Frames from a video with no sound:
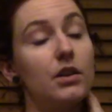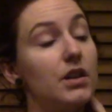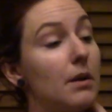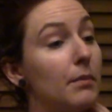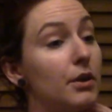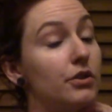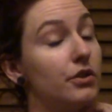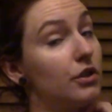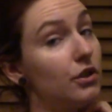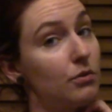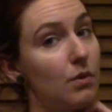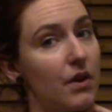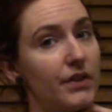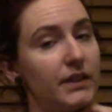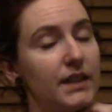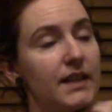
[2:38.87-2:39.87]
Number 2
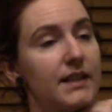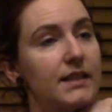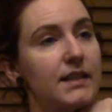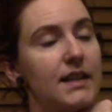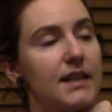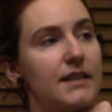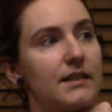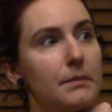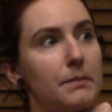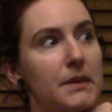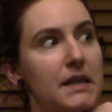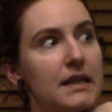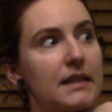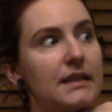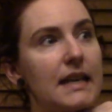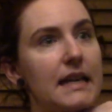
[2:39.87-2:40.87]
on the list is
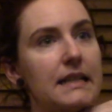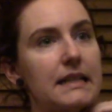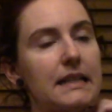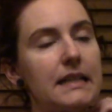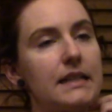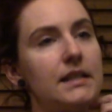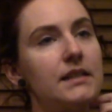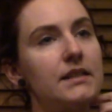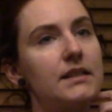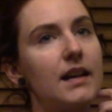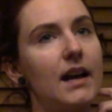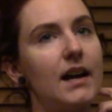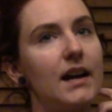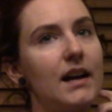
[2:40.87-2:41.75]
something that is